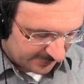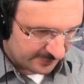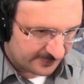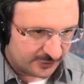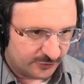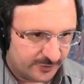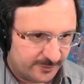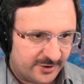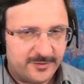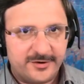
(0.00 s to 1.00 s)
So the
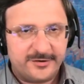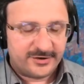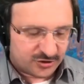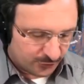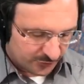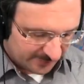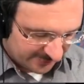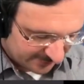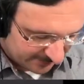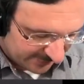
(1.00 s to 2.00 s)
parameterization will be
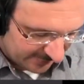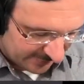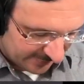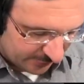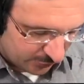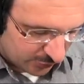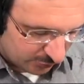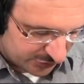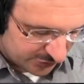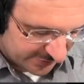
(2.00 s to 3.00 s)
something like
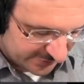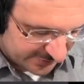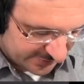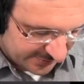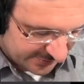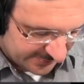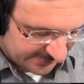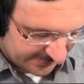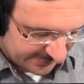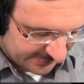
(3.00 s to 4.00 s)
cosine t
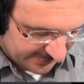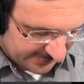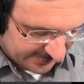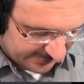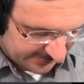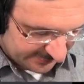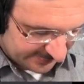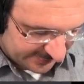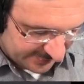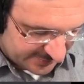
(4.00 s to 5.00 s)

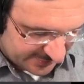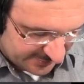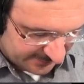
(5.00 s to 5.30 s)
sine t.